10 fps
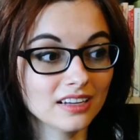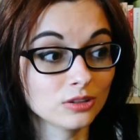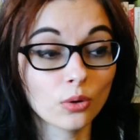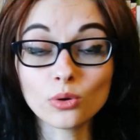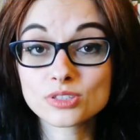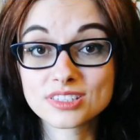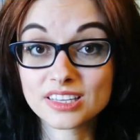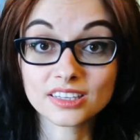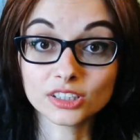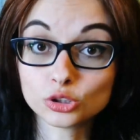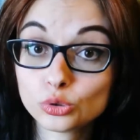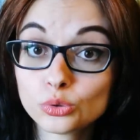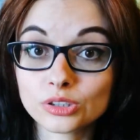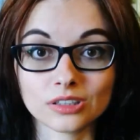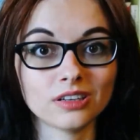Go seek a
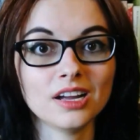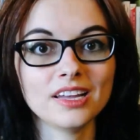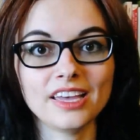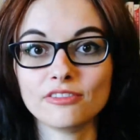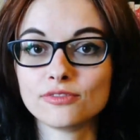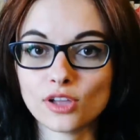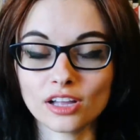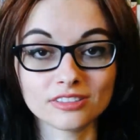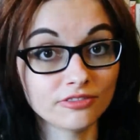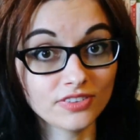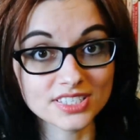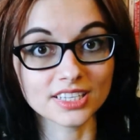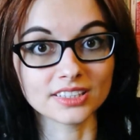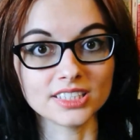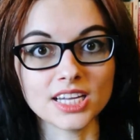tutor. If not
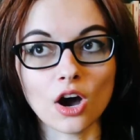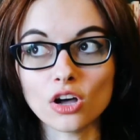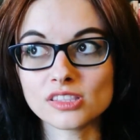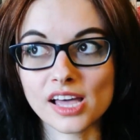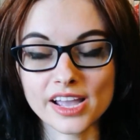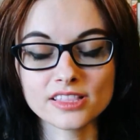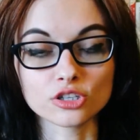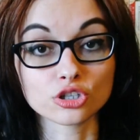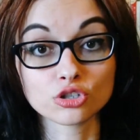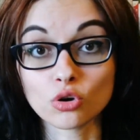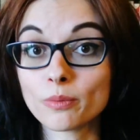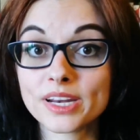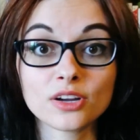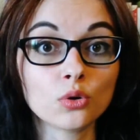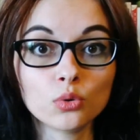physically, online there's so
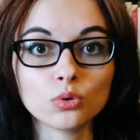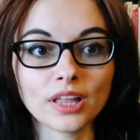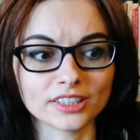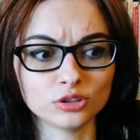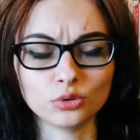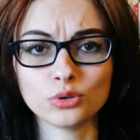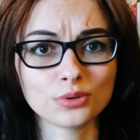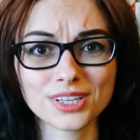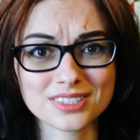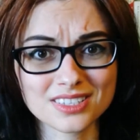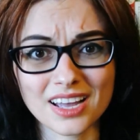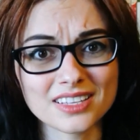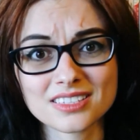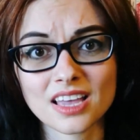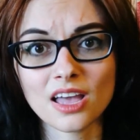many cool like tutoring
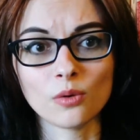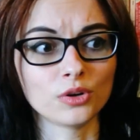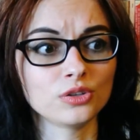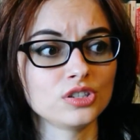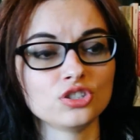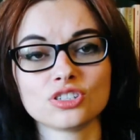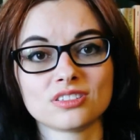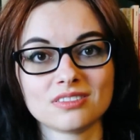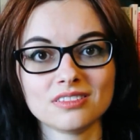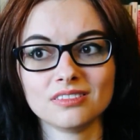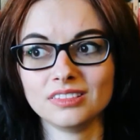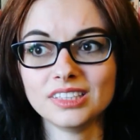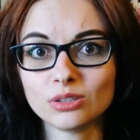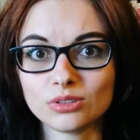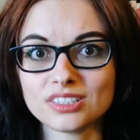sites where you can just
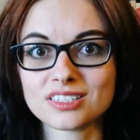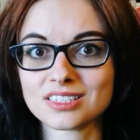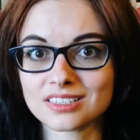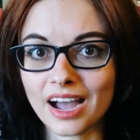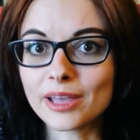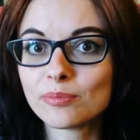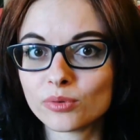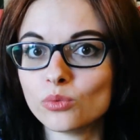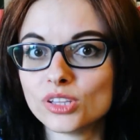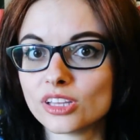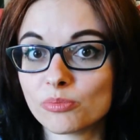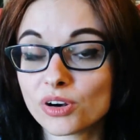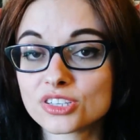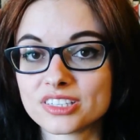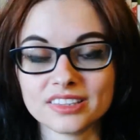literally Skype with a
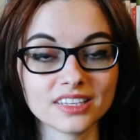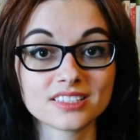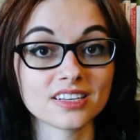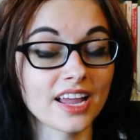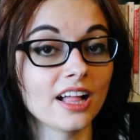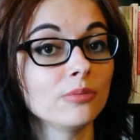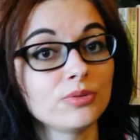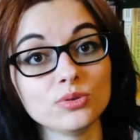person that's gonna help